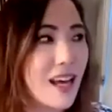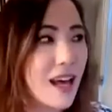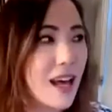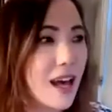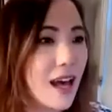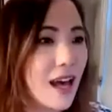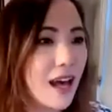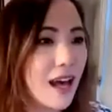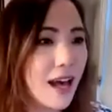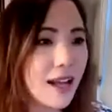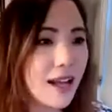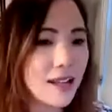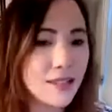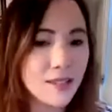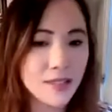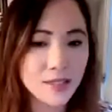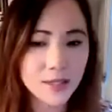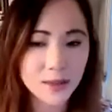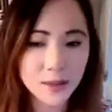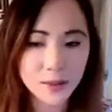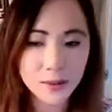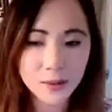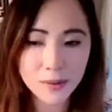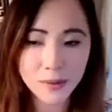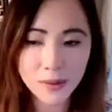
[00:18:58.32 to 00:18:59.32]
And
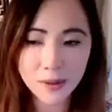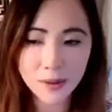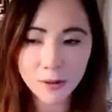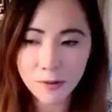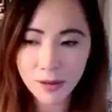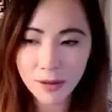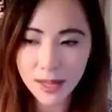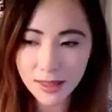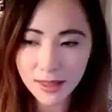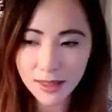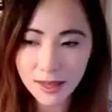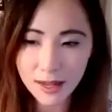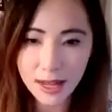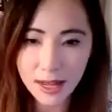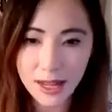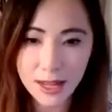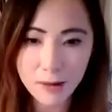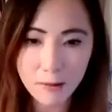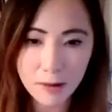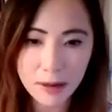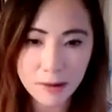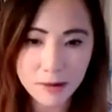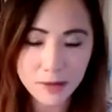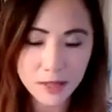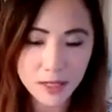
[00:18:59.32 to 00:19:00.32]
so the way that I
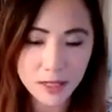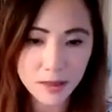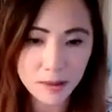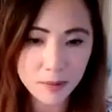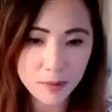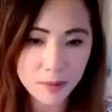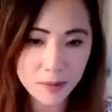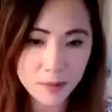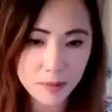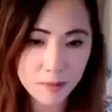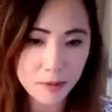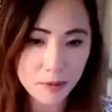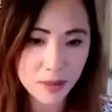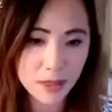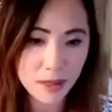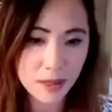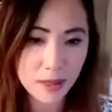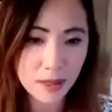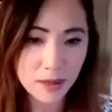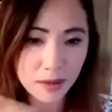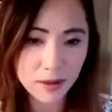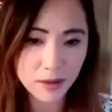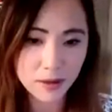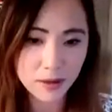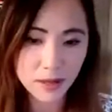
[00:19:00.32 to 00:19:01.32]
wound up really
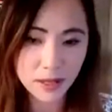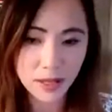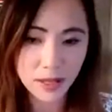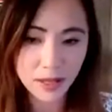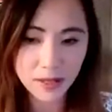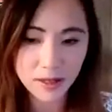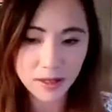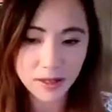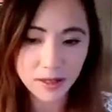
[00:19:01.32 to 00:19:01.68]
learning